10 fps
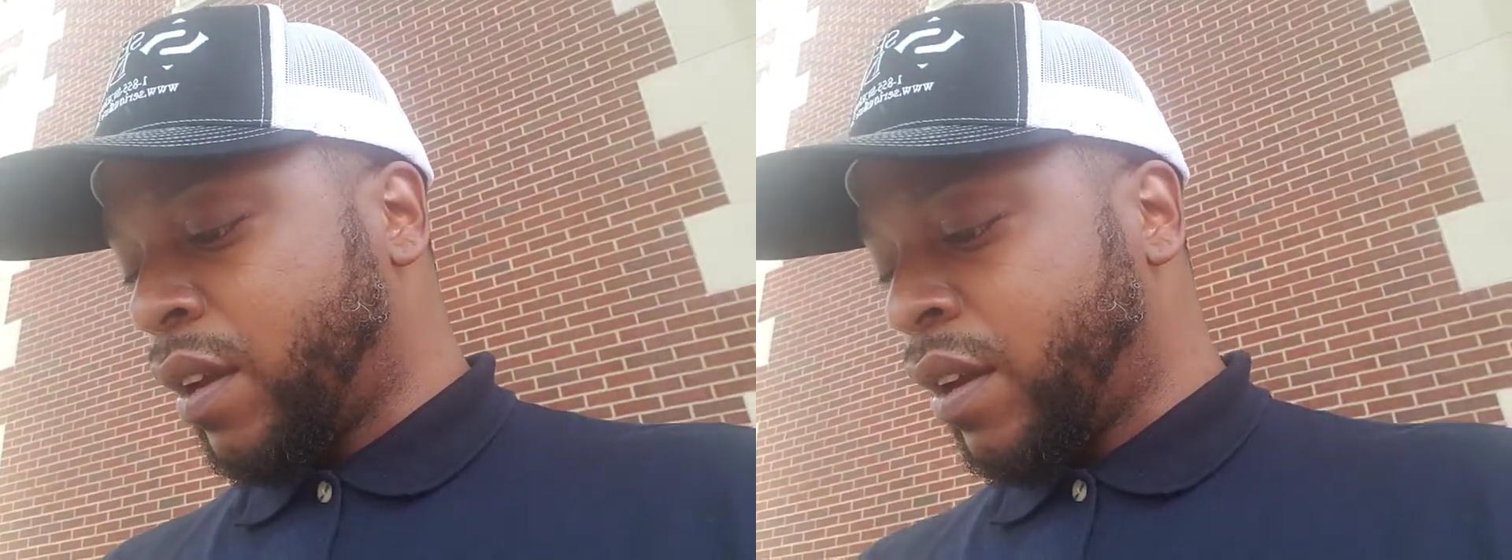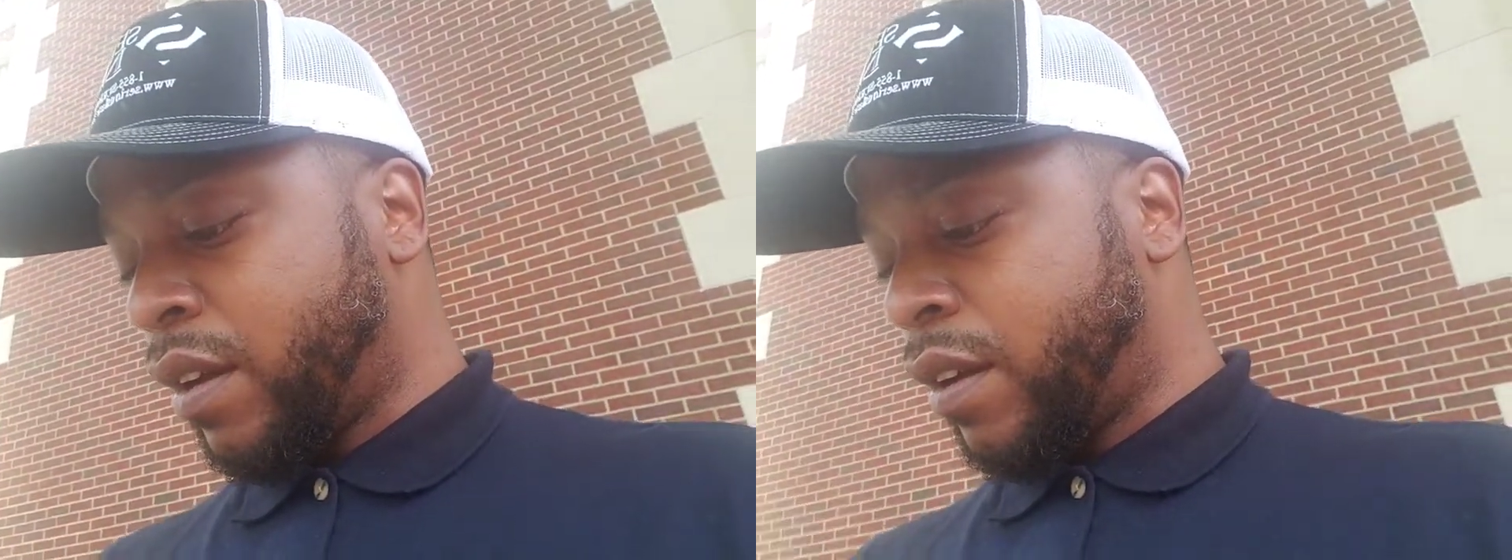
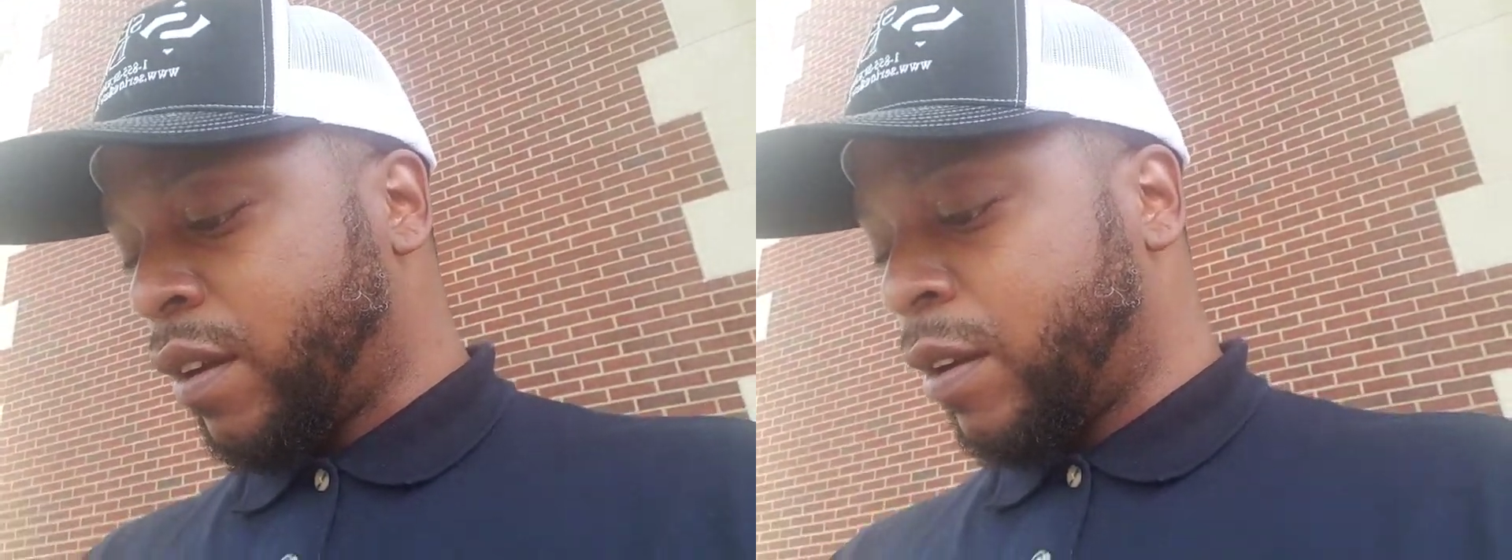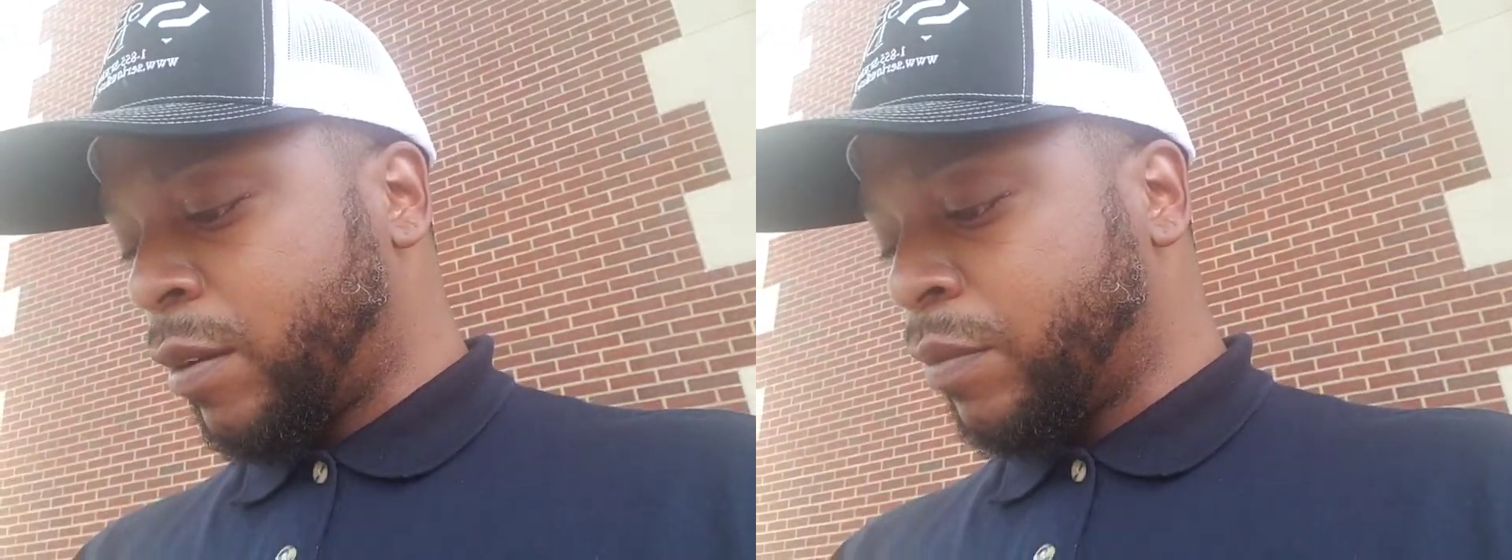
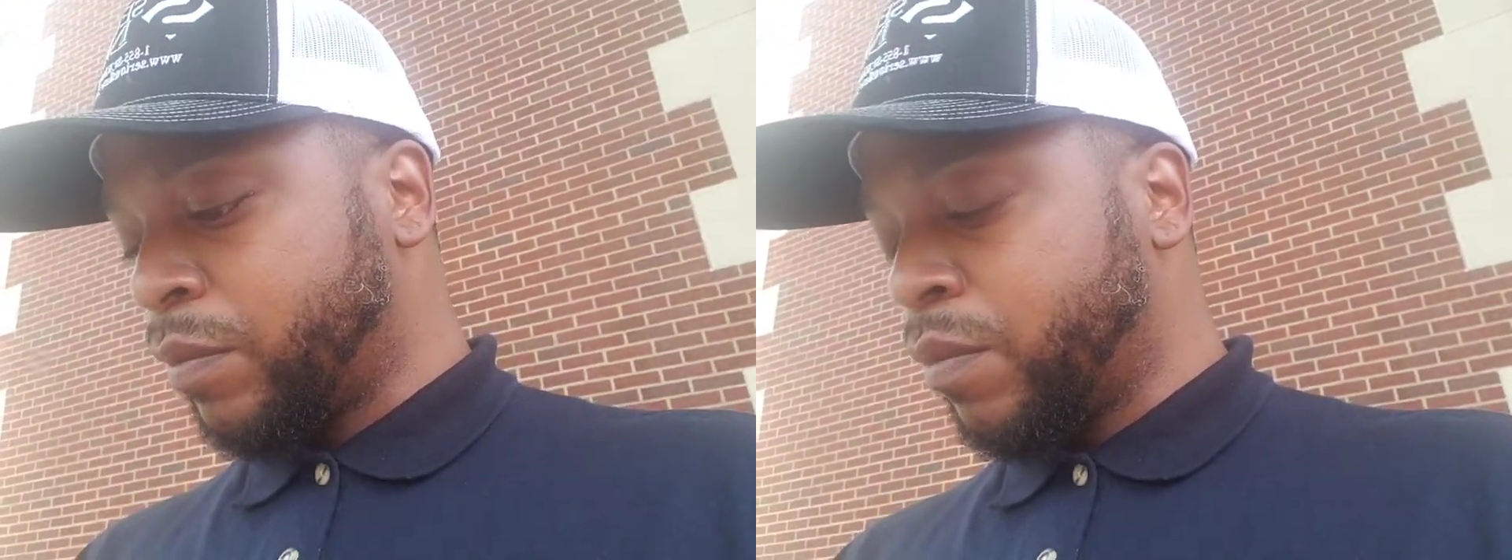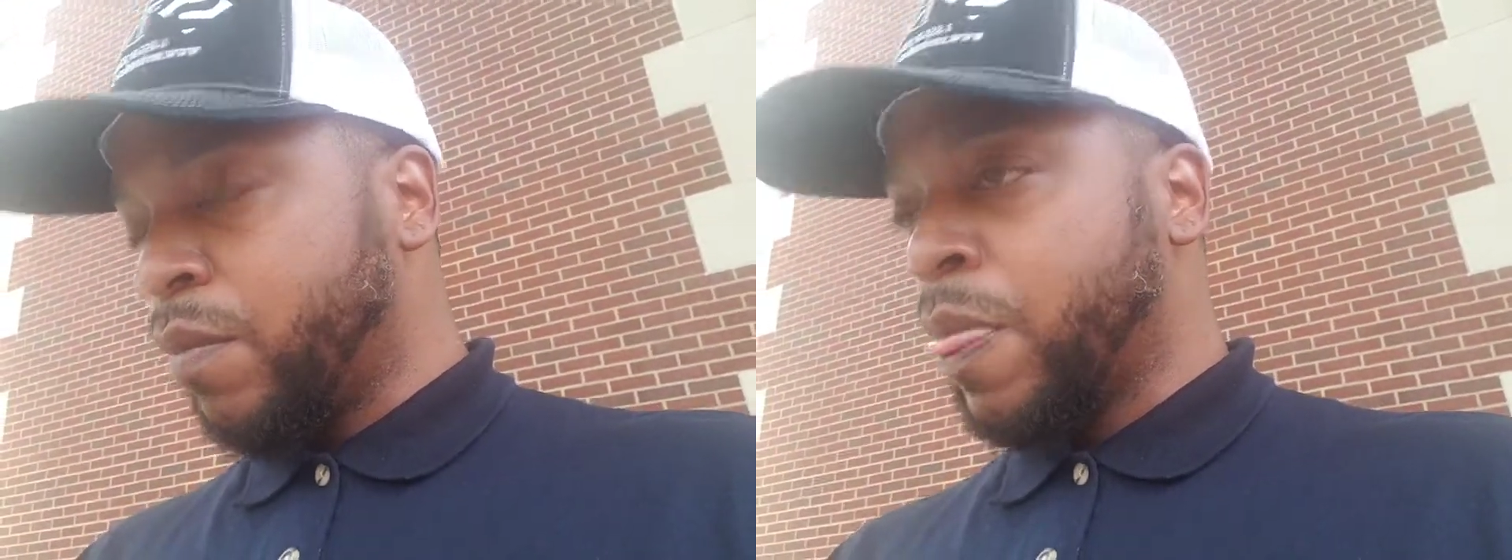
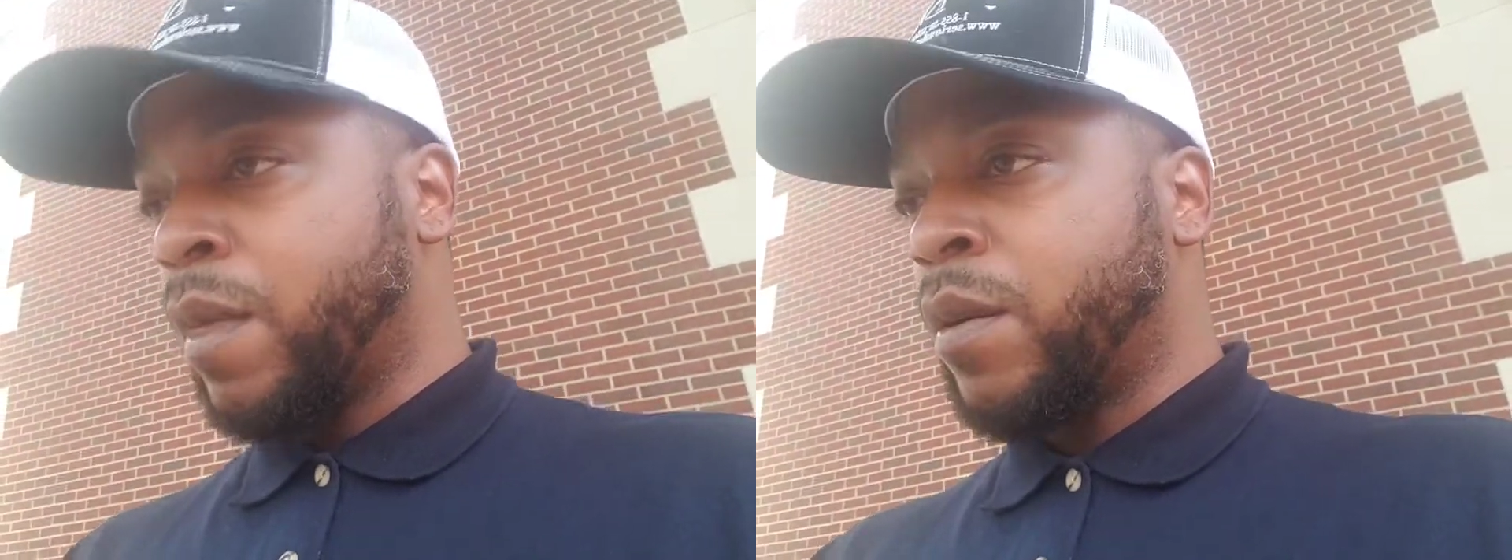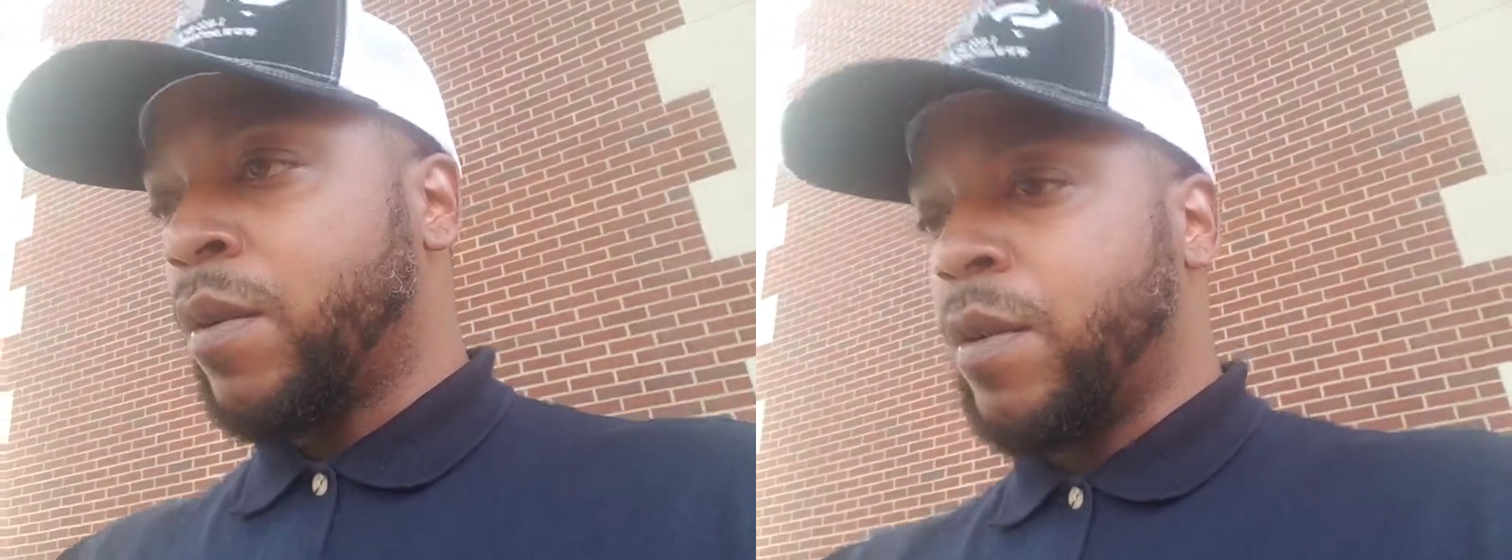
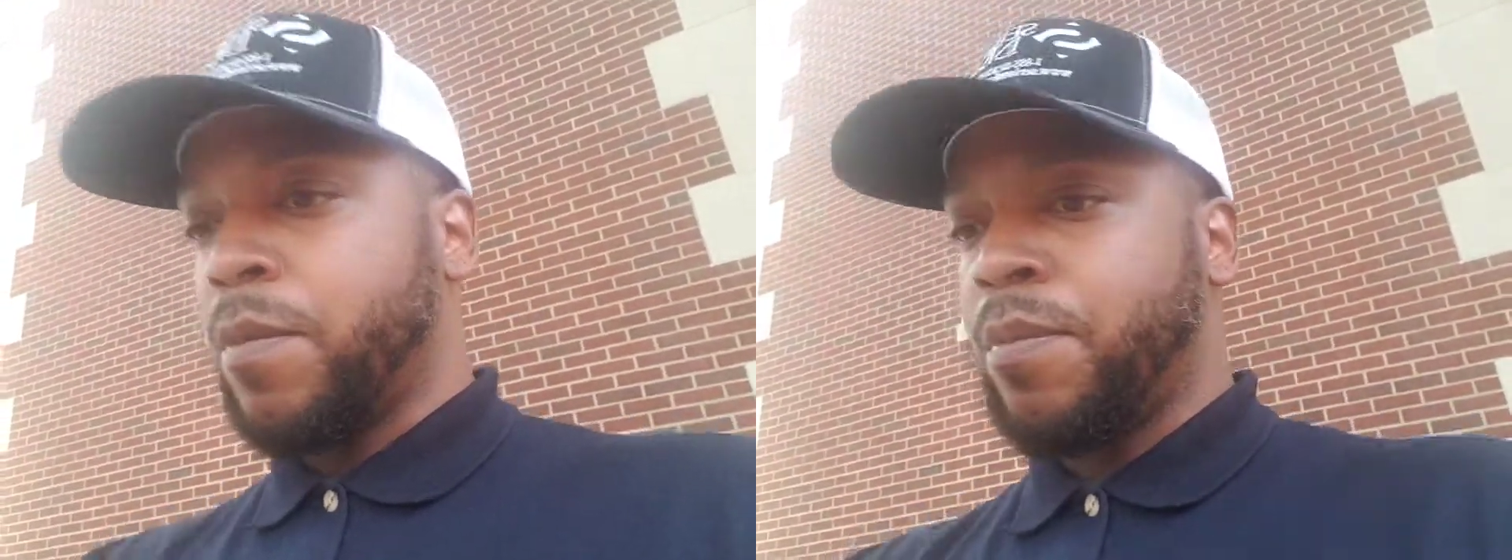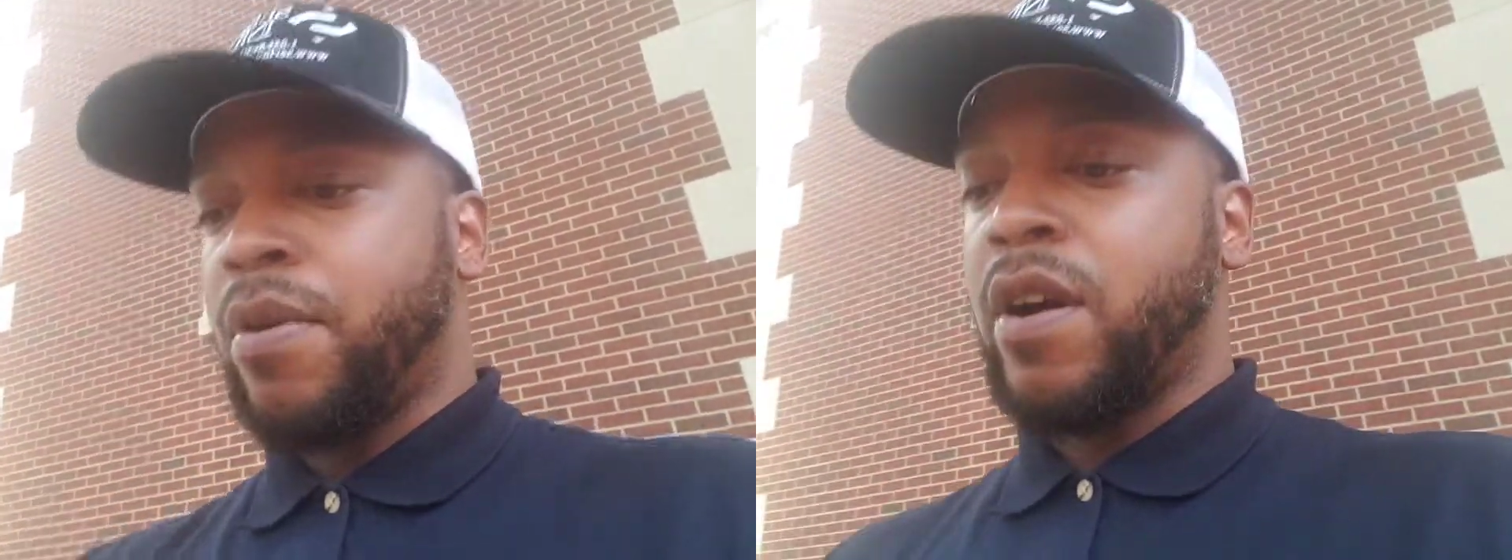
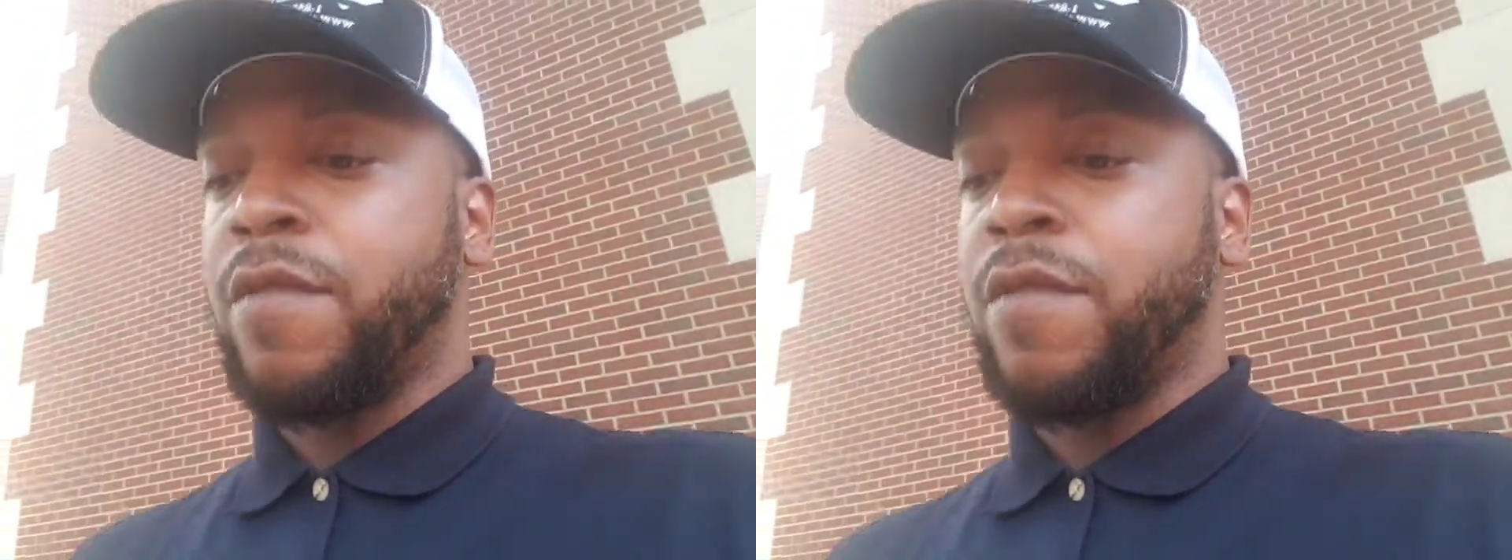in